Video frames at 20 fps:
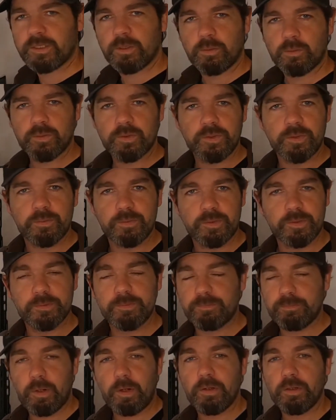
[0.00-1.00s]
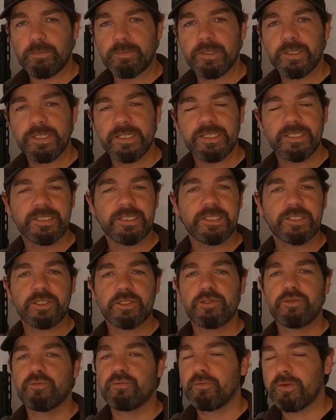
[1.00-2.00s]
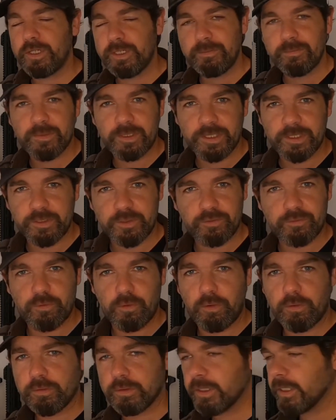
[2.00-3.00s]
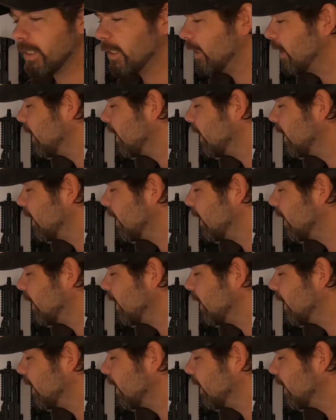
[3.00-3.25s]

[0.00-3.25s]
the polymer is extremely strong,